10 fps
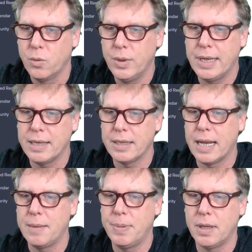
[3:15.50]
we get an
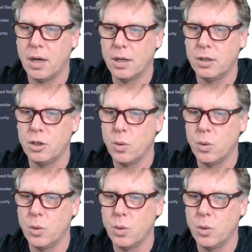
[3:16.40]
API